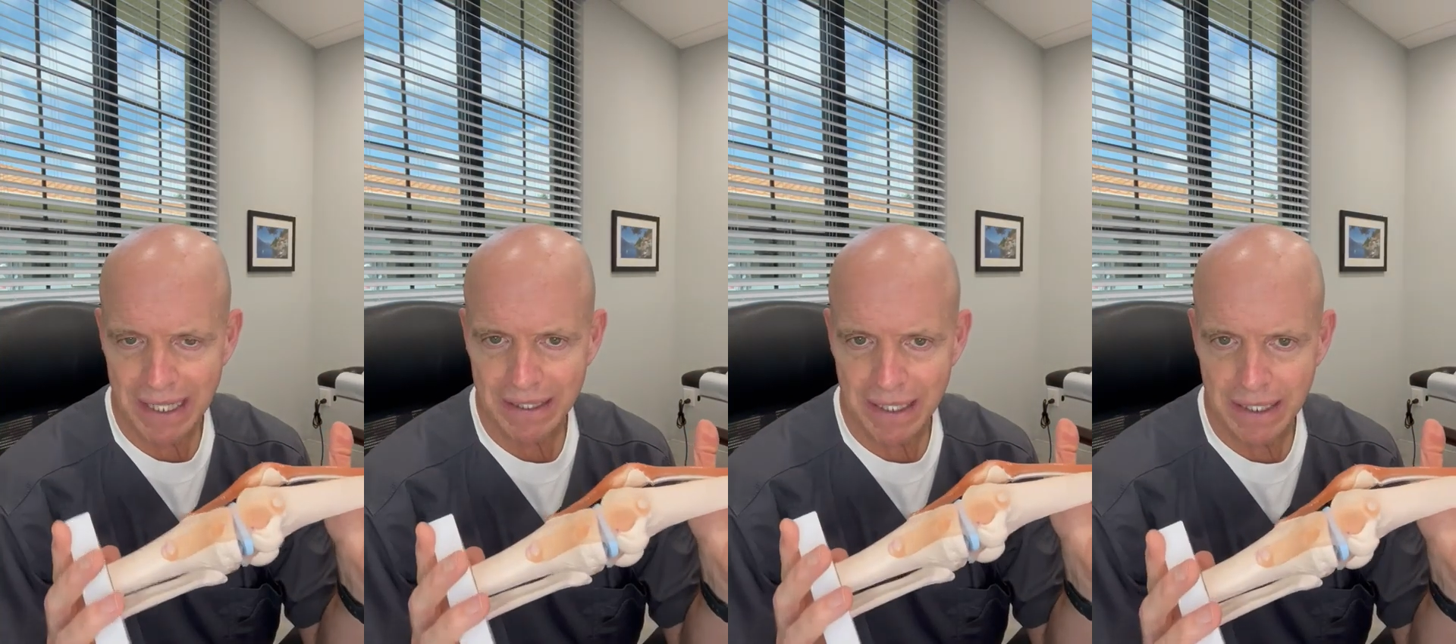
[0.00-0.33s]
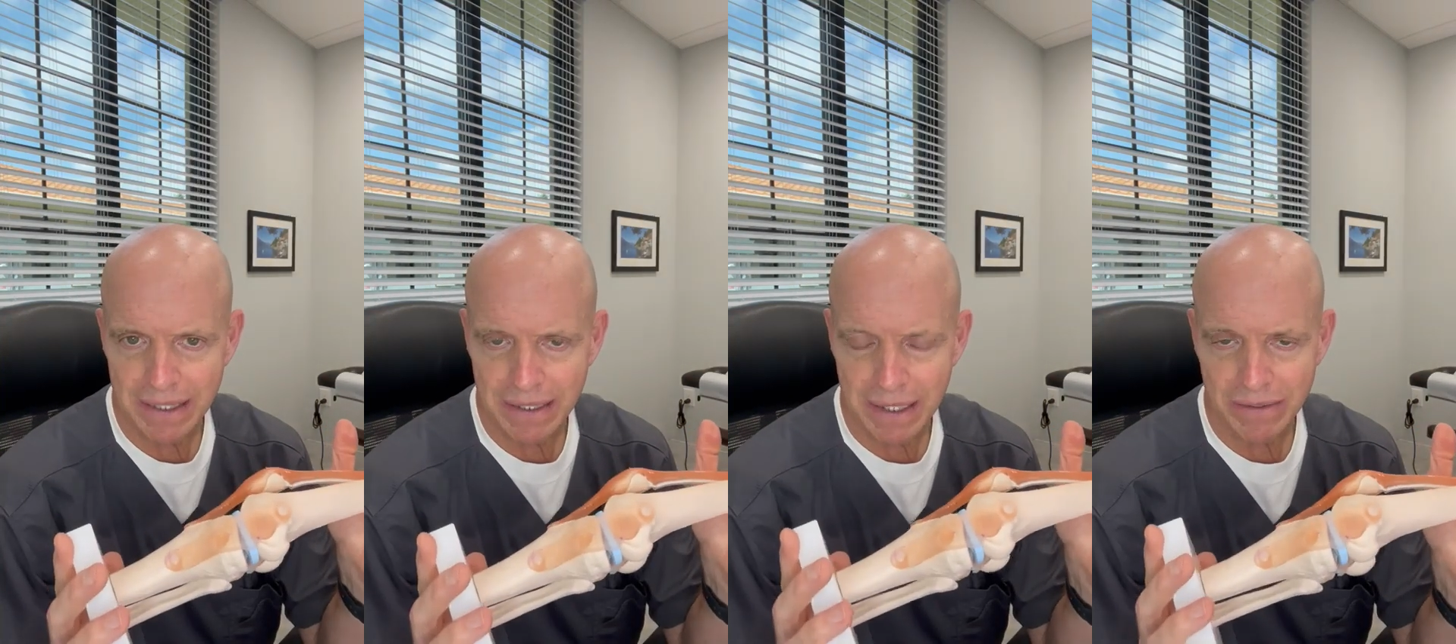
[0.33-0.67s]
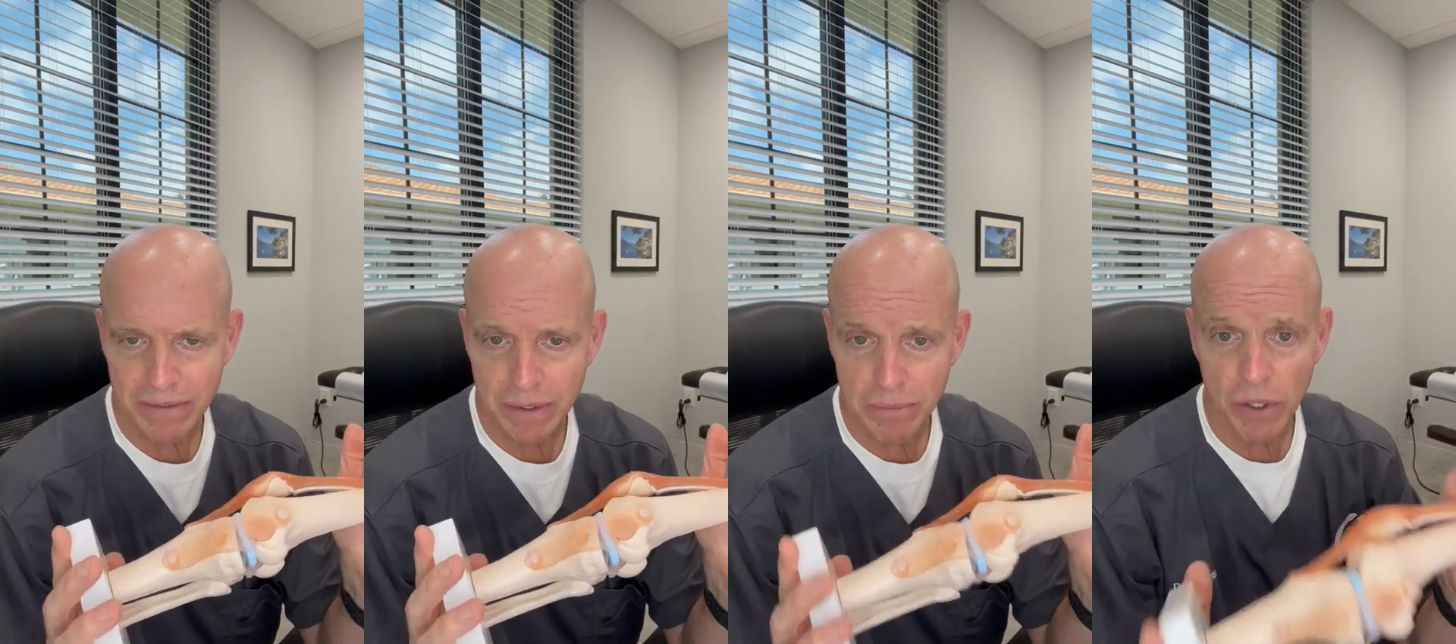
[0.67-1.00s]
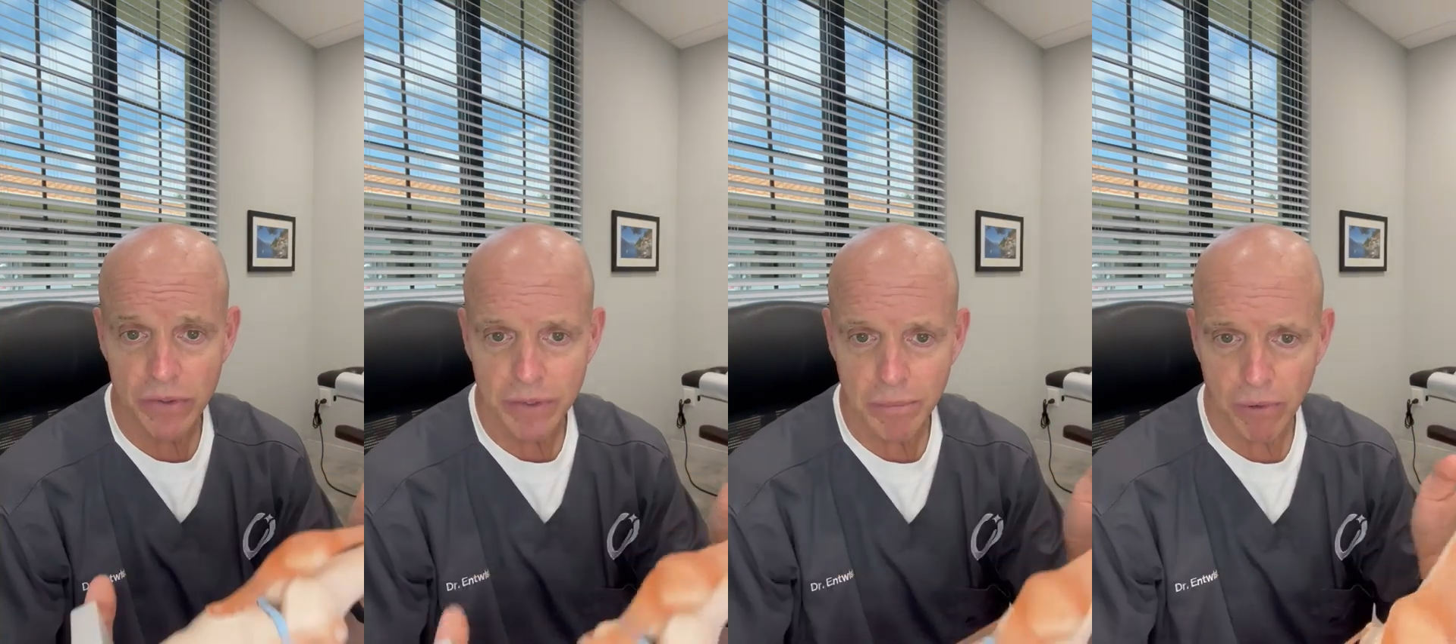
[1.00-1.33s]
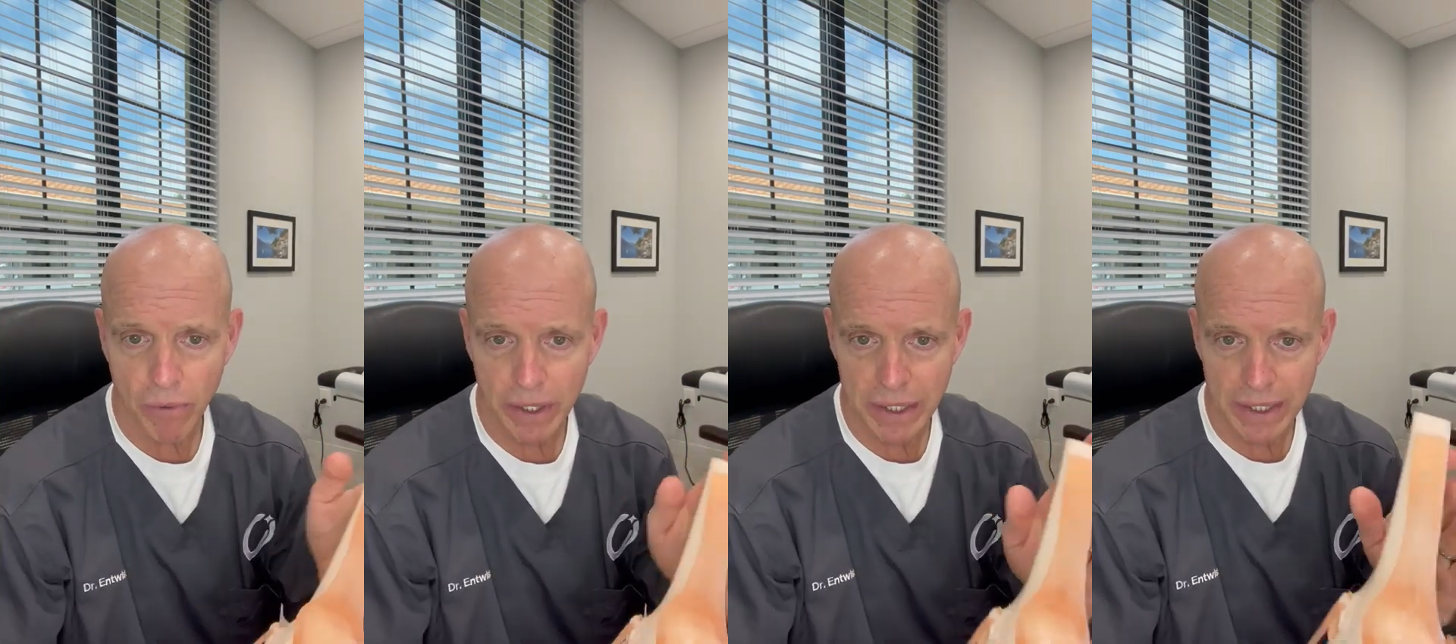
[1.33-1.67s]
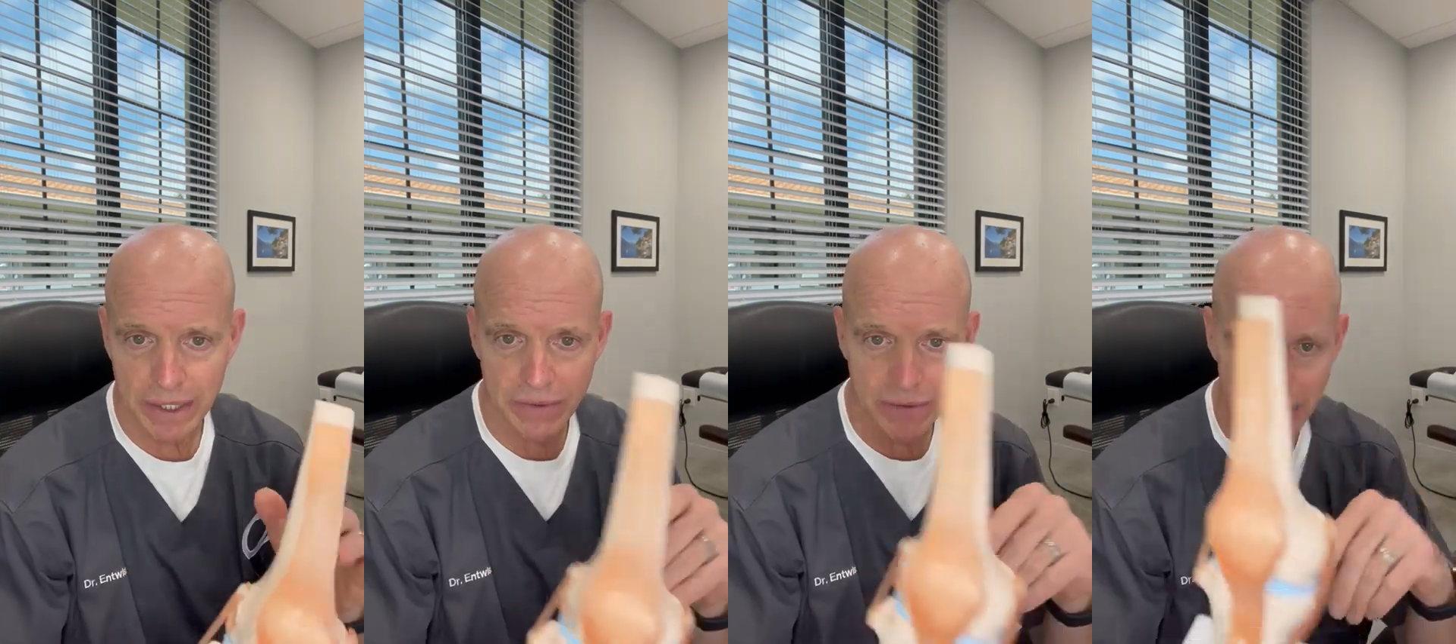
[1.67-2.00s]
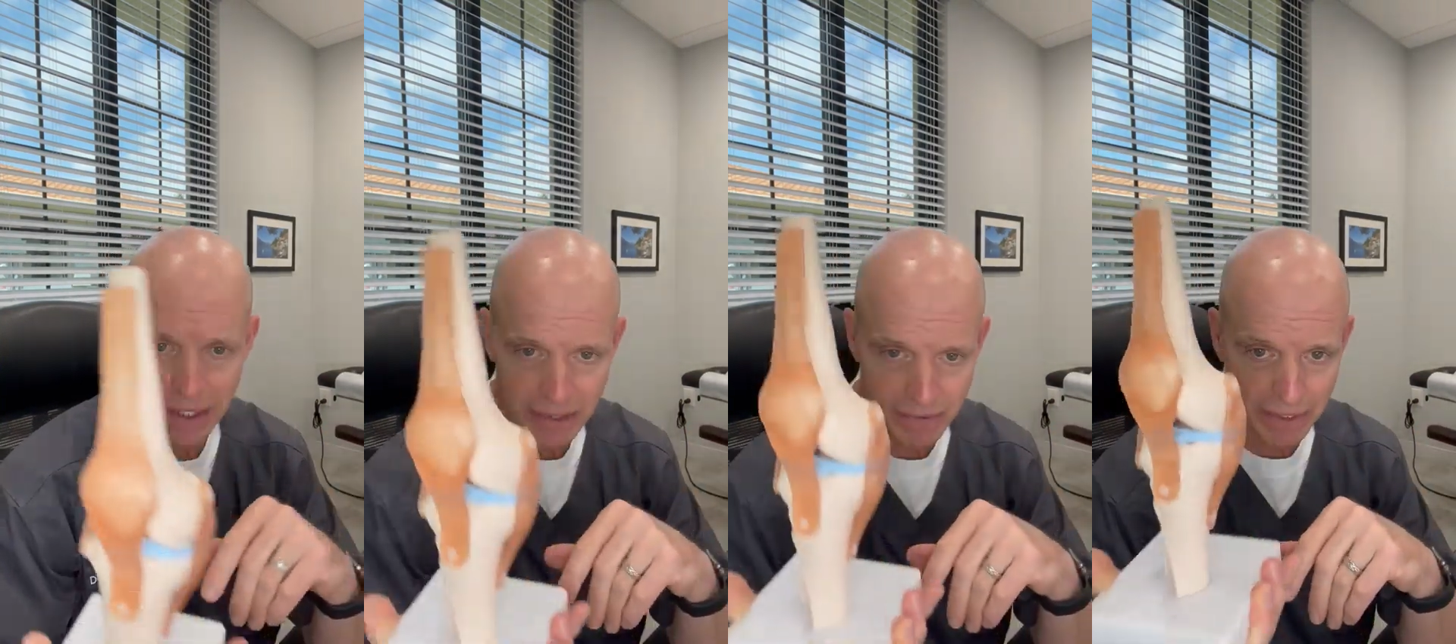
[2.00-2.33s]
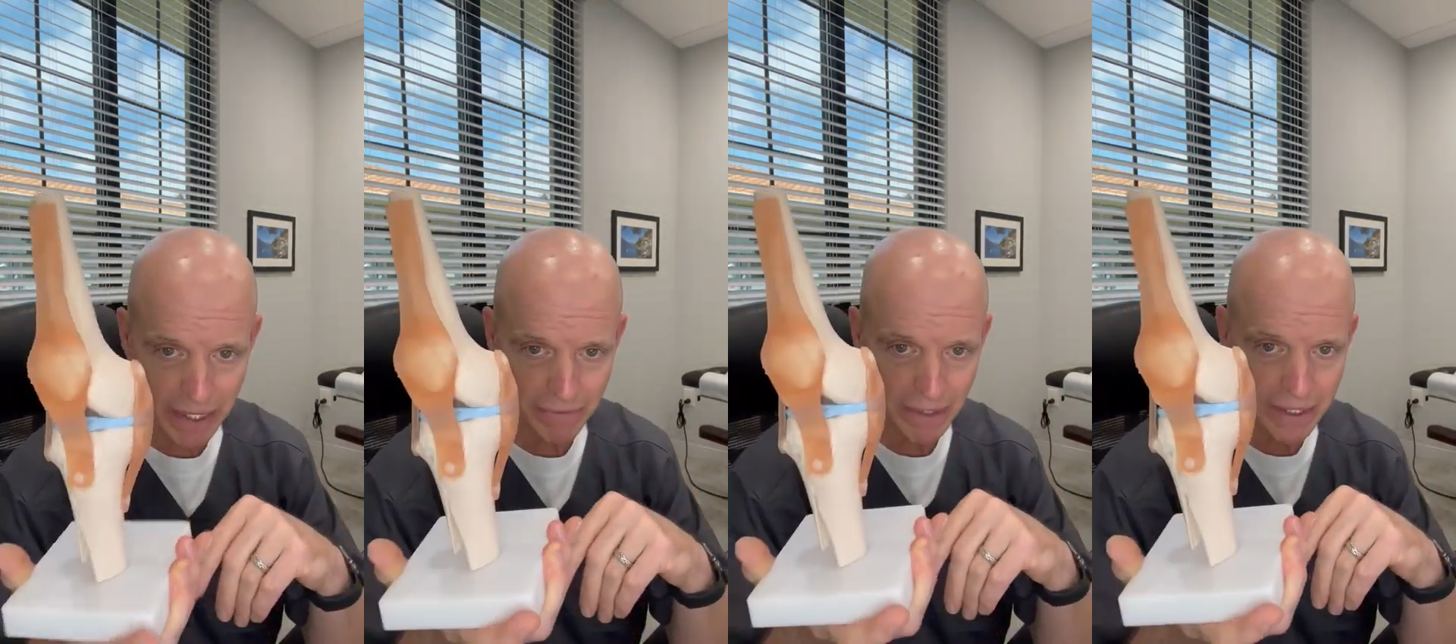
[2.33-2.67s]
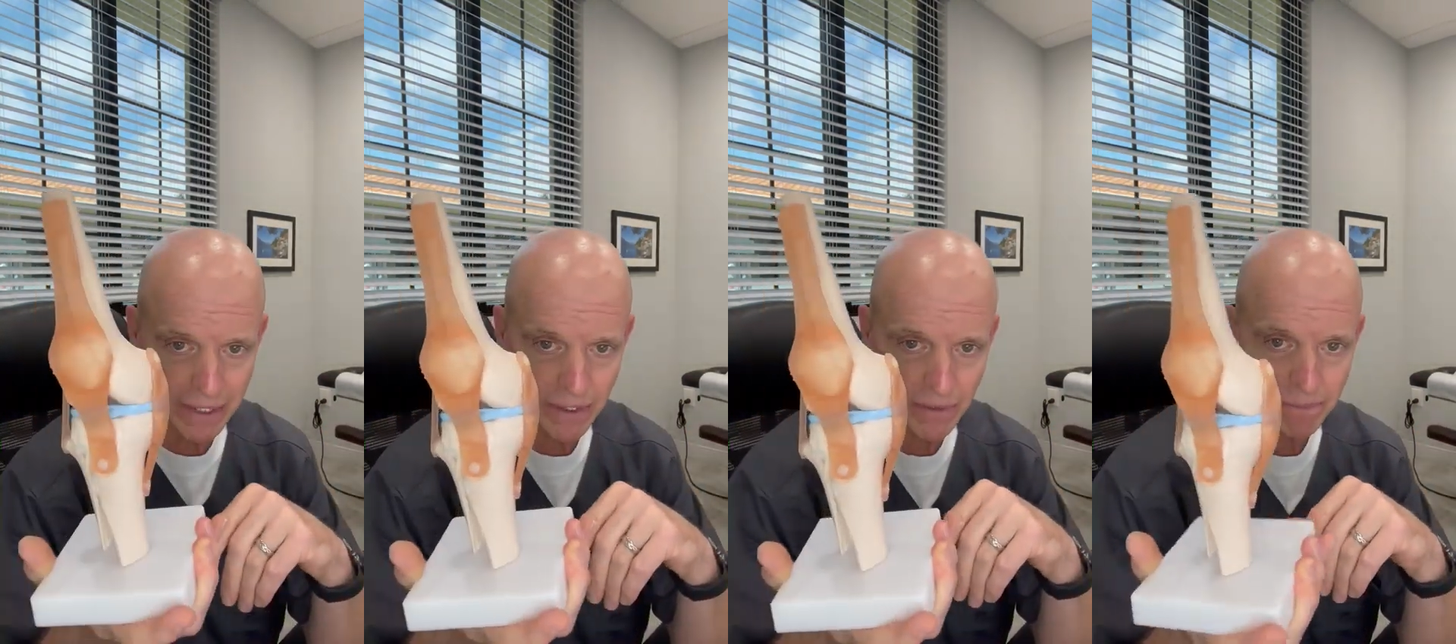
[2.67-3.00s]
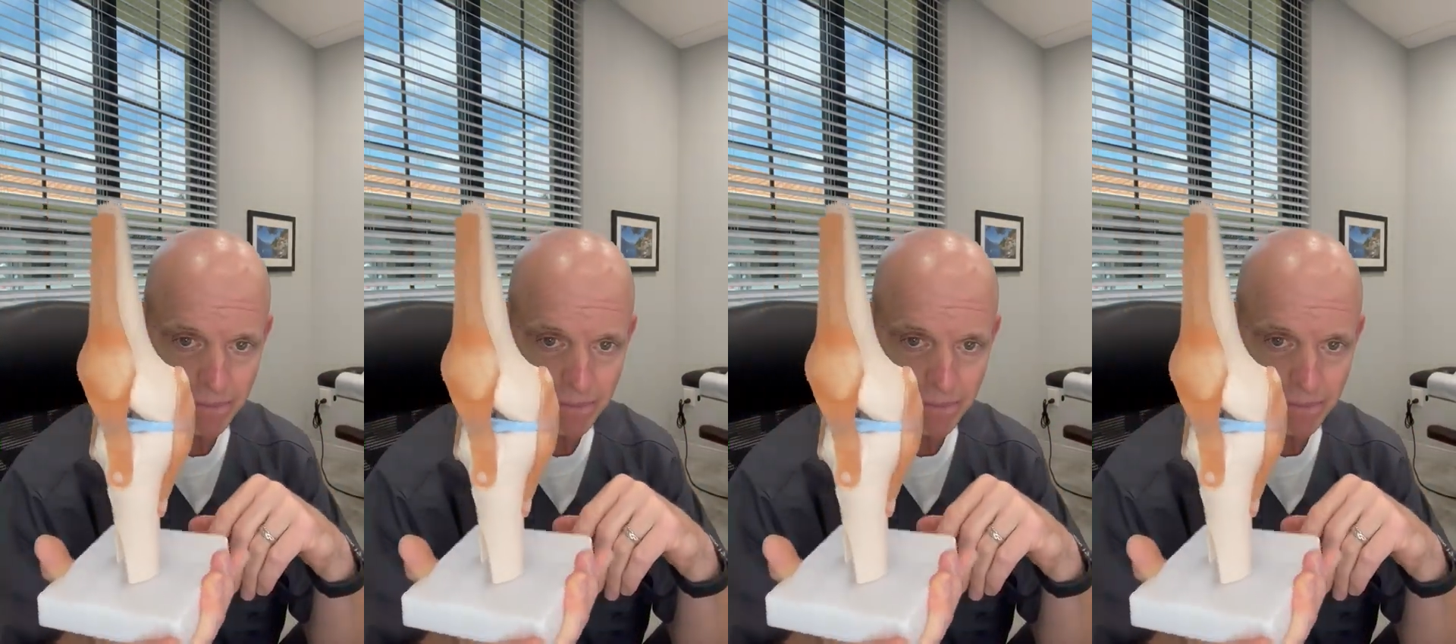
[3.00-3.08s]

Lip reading: think that's the most important is this guy right here.